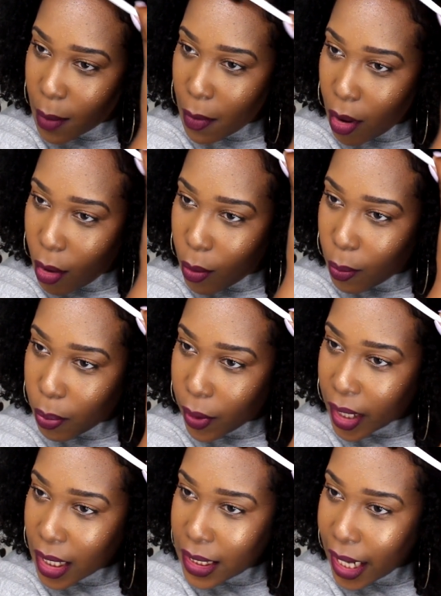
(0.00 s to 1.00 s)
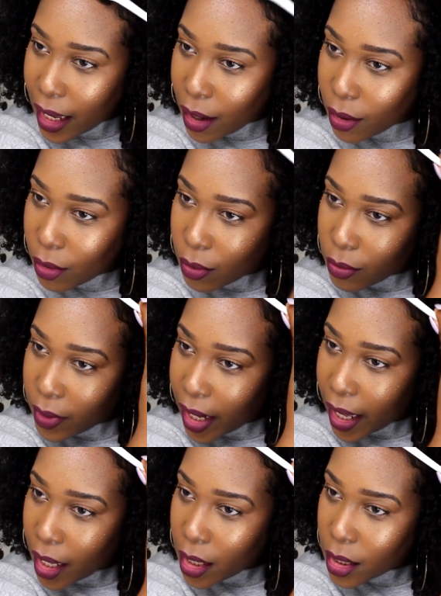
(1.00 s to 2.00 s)
Come on. Bring it down
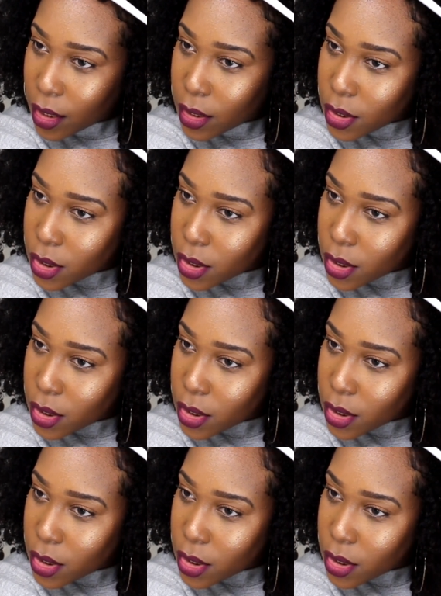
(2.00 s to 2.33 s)
and